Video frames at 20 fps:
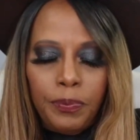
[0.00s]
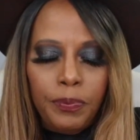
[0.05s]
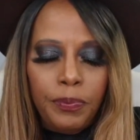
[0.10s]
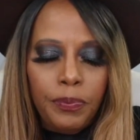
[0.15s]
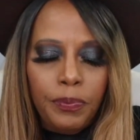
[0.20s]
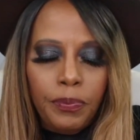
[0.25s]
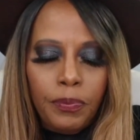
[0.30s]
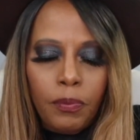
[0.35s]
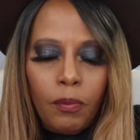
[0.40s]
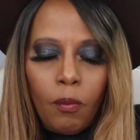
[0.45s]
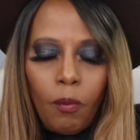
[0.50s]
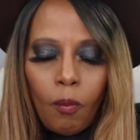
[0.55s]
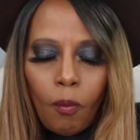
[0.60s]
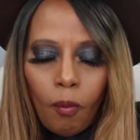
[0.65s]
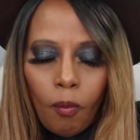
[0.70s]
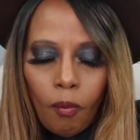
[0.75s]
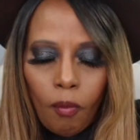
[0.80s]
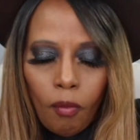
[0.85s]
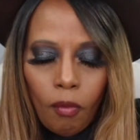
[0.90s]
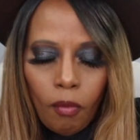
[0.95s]

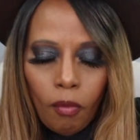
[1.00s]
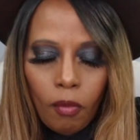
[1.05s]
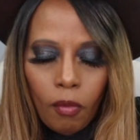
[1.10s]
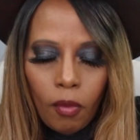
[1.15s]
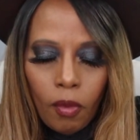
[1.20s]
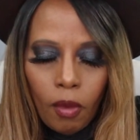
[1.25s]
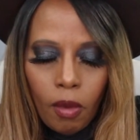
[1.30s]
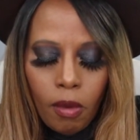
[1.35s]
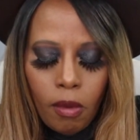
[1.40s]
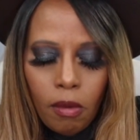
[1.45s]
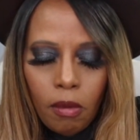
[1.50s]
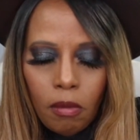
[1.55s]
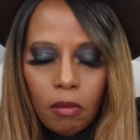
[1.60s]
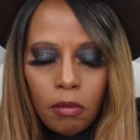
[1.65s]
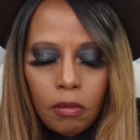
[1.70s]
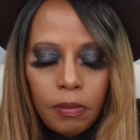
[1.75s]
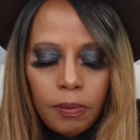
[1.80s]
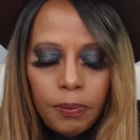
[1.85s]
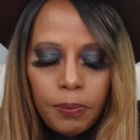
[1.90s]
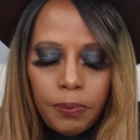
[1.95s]

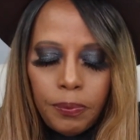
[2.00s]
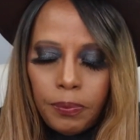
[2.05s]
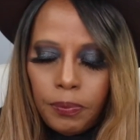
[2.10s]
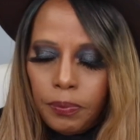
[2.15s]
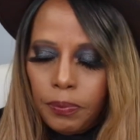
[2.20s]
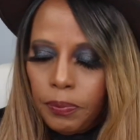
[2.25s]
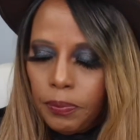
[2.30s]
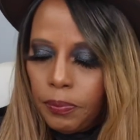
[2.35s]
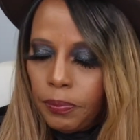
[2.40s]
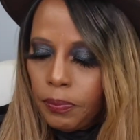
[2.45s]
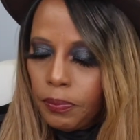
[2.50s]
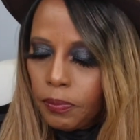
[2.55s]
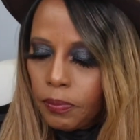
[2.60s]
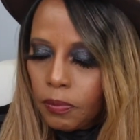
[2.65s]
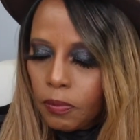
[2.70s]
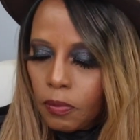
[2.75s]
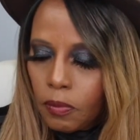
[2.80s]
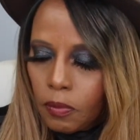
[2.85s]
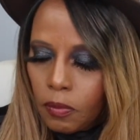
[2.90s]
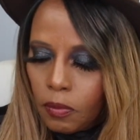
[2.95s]

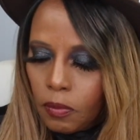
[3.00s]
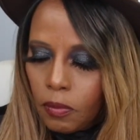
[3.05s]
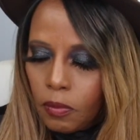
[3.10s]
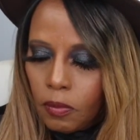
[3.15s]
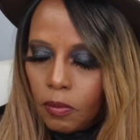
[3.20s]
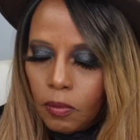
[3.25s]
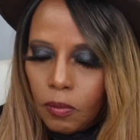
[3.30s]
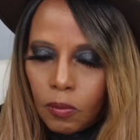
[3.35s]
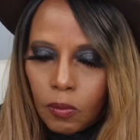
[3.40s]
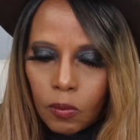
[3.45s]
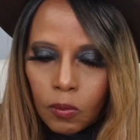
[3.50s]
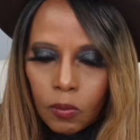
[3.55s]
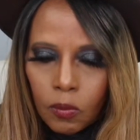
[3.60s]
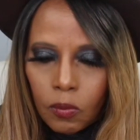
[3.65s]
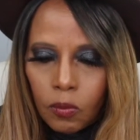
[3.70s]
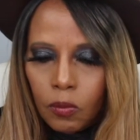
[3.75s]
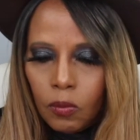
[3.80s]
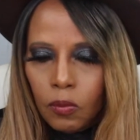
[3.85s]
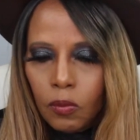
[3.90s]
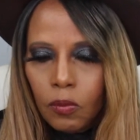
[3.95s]

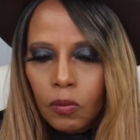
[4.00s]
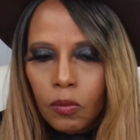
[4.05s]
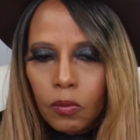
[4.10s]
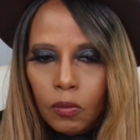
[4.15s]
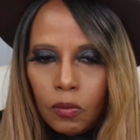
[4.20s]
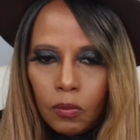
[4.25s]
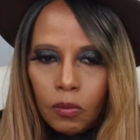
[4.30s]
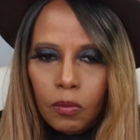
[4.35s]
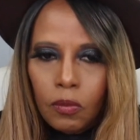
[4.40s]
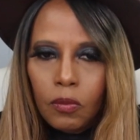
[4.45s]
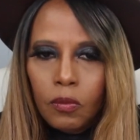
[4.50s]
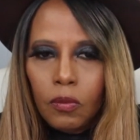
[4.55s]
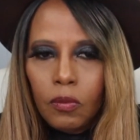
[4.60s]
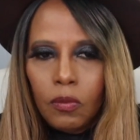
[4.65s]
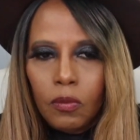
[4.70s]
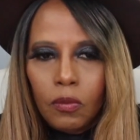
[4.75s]
Nobody speaks.